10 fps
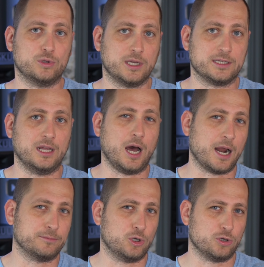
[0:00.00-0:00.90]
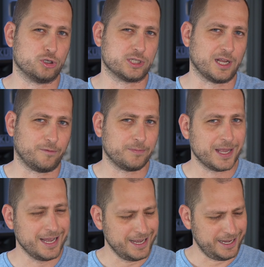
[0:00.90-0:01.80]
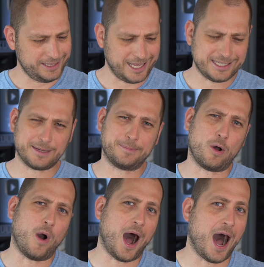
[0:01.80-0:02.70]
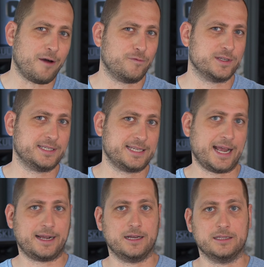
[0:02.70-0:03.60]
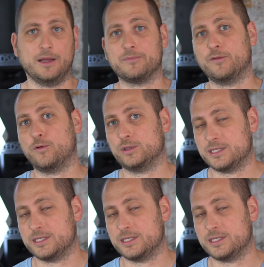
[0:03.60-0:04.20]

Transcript: you turn the arm towards yourself. It takes about half a second um, for